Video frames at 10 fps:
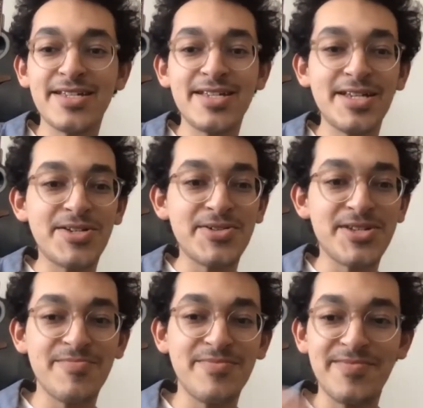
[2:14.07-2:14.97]
an
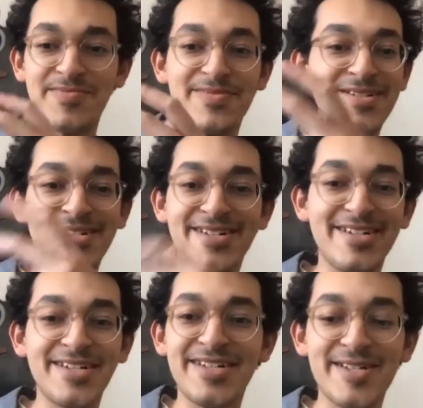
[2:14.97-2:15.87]
internship
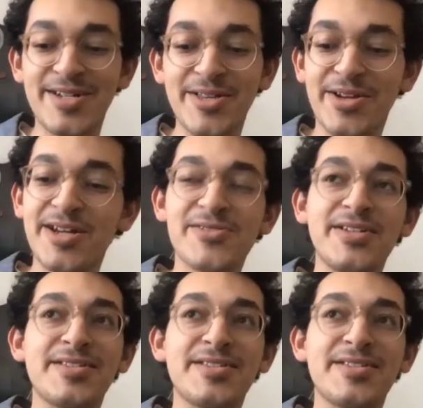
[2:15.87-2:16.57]
uh, in another country.